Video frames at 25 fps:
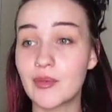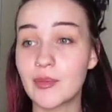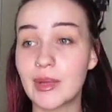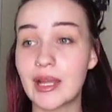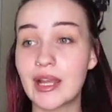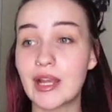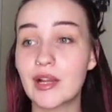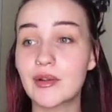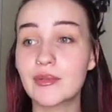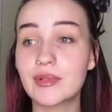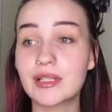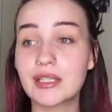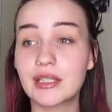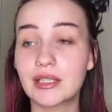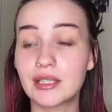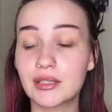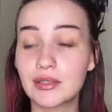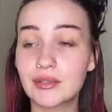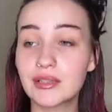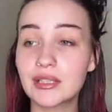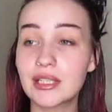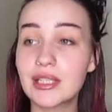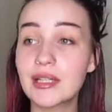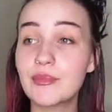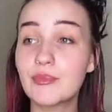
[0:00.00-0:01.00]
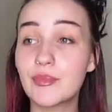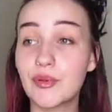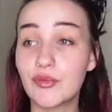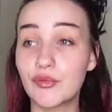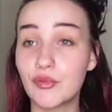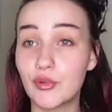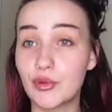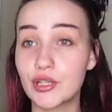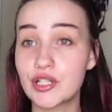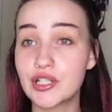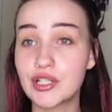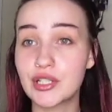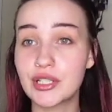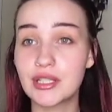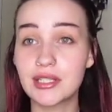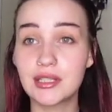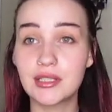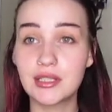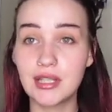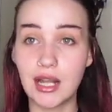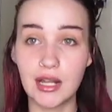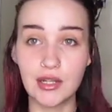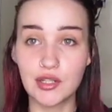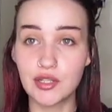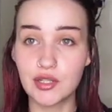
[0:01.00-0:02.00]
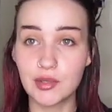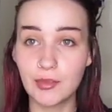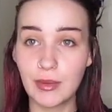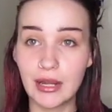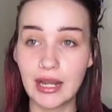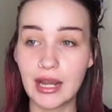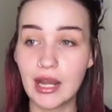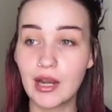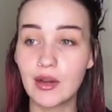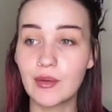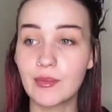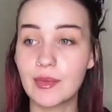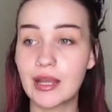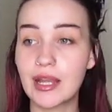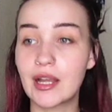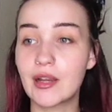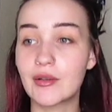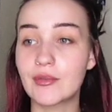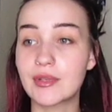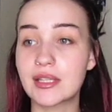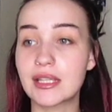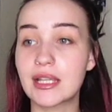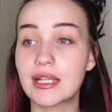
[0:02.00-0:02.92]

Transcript: My hair was literally, before she touched my hair was,